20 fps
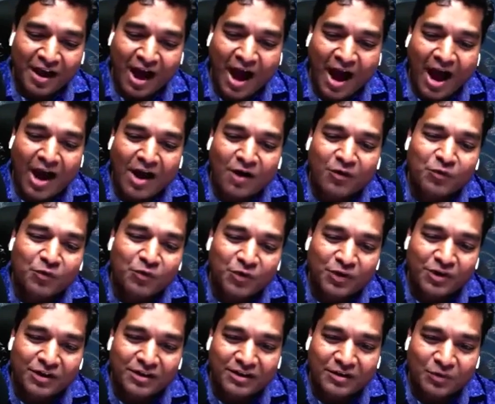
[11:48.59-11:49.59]

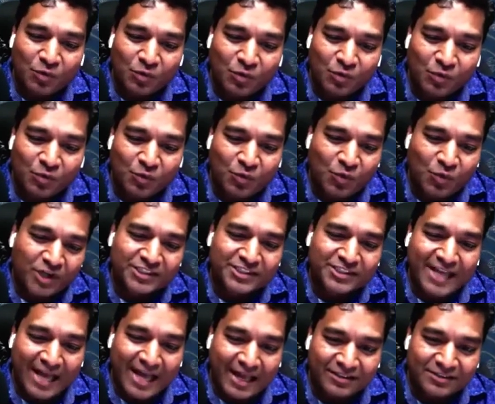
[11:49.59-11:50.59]
What
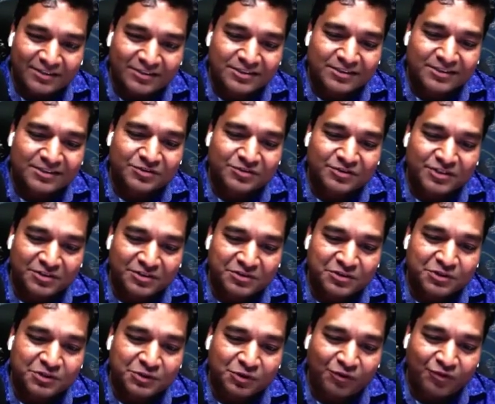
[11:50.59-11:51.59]
challenges we are
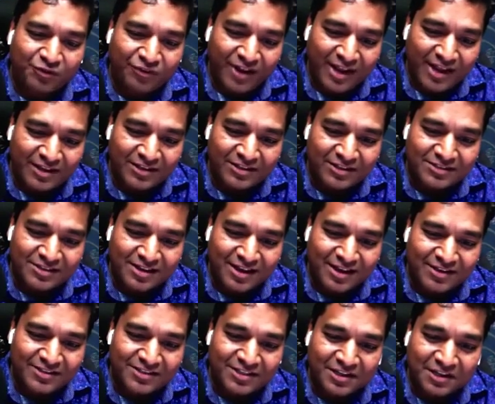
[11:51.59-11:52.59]
going to face
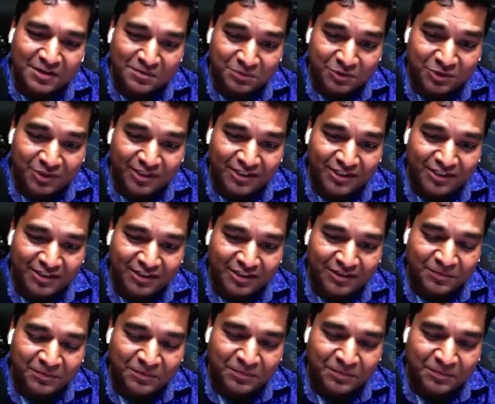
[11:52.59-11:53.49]
as a community